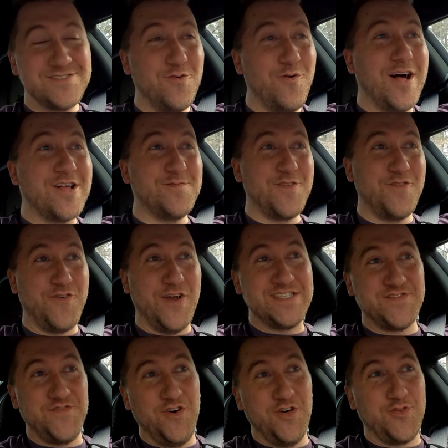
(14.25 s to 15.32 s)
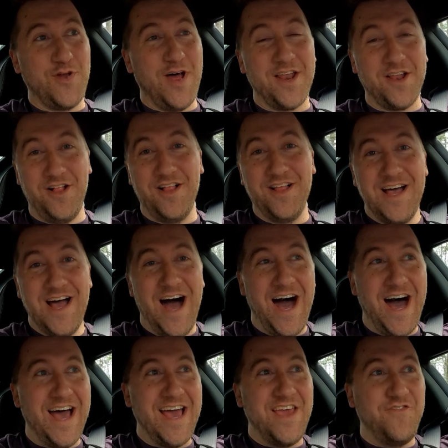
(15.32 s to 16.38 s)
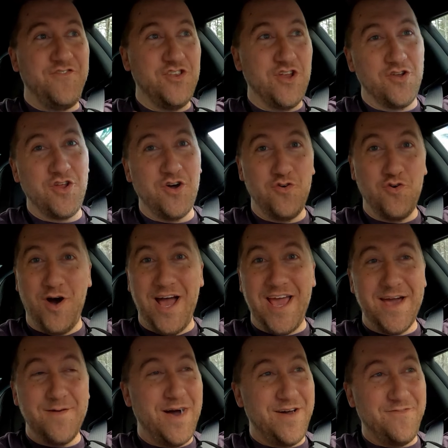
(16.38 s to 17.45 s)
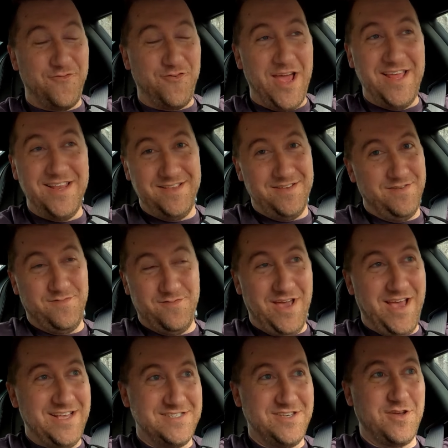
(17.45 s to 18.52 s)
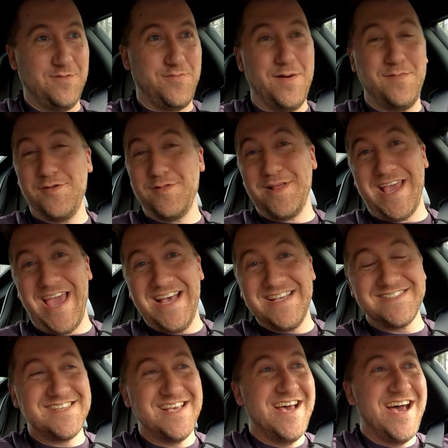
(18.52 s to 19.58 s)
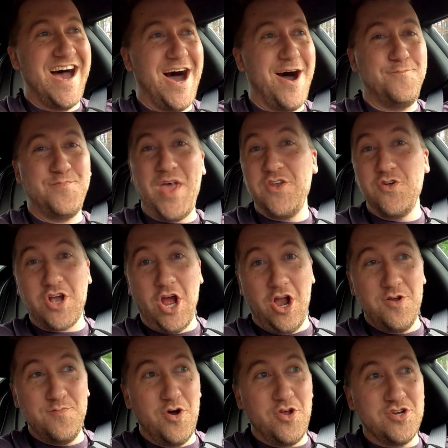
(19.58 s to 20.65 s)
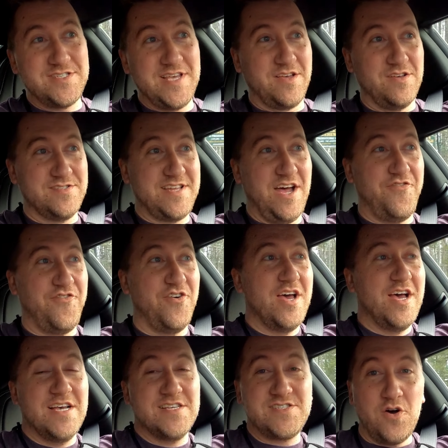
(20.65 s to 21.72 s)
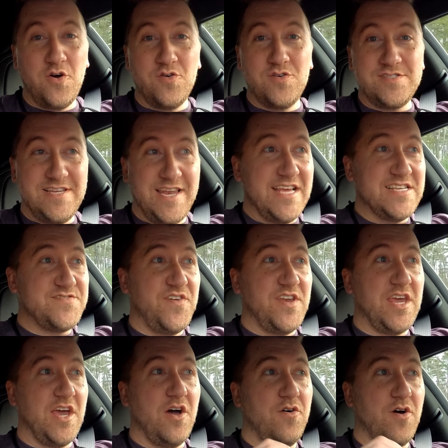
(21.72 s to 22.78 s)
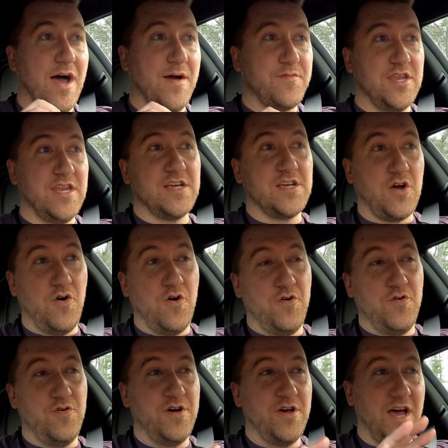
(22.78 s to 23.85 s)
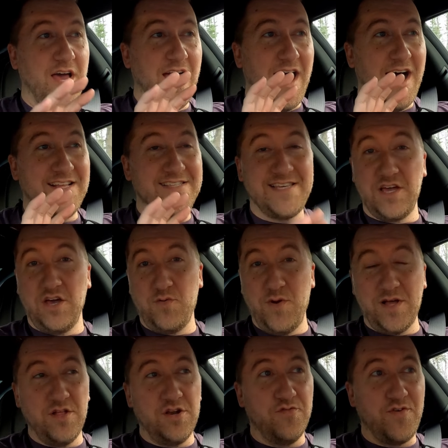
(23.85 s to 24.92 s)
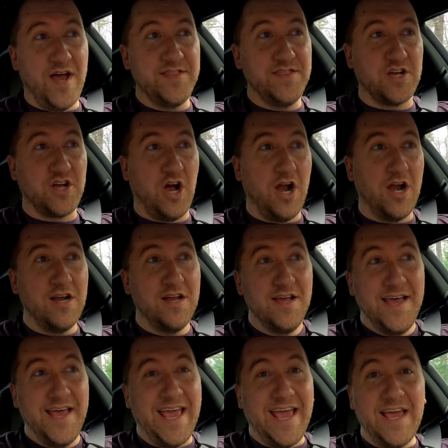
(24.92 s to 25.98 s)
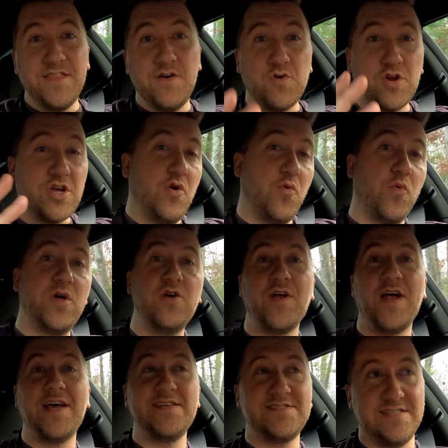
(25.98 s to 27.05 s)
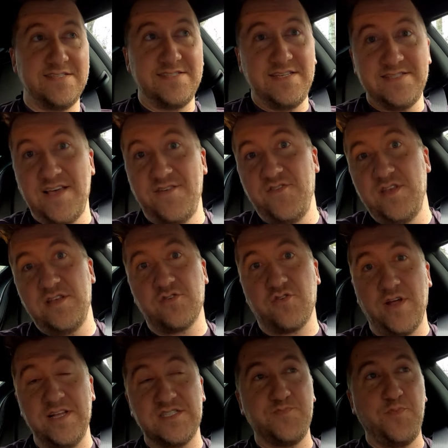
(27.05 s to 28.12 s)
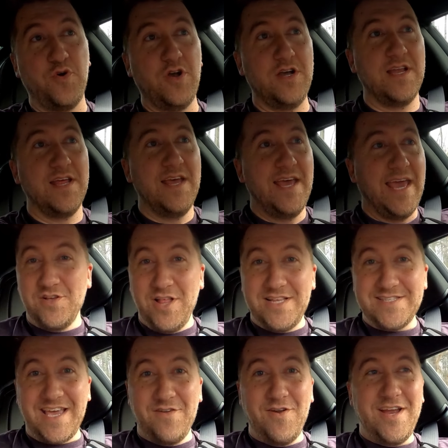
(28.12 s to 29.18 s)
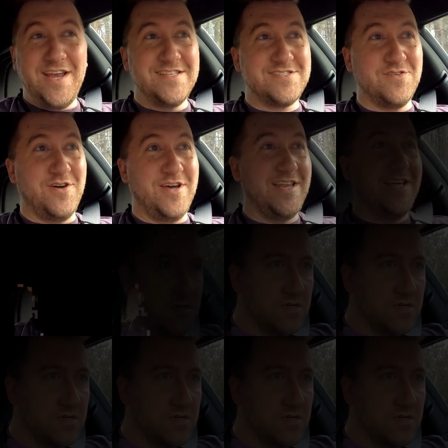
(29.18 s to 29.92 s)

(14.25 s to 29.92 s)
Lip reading: so welcome to Fred's Full Throttle. If you don't know who I am, I'm Fred, as you could probably guess. I do car and motorcycle stuff. So today's video, I'm going to go take a quick little ride in the car, and then we're going to winterize the C7 Grand Sport. So let's get right into it.